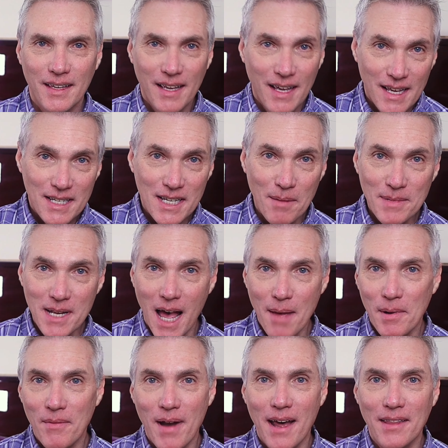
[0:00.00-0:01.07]
Sometime
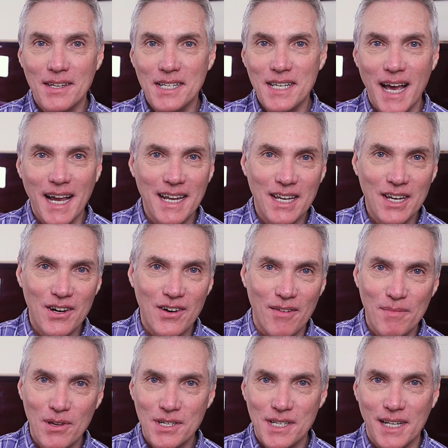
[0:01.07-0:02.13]
around the second year of
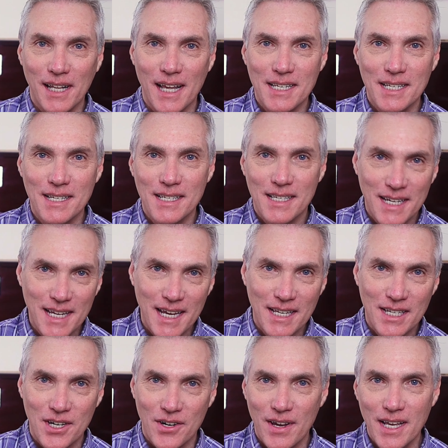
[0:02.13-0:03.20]
music lessons,
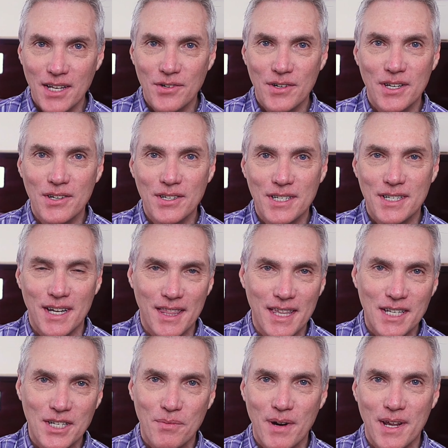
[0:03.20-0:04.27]
kids are introduced to
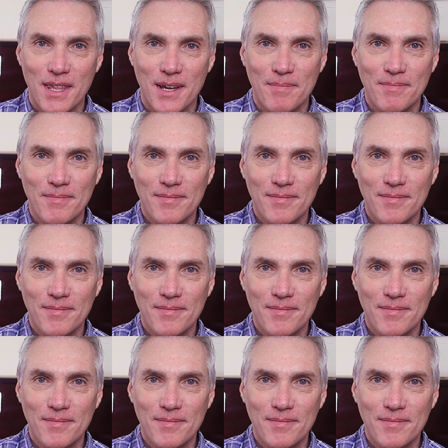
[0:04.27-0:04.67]
this rhythm.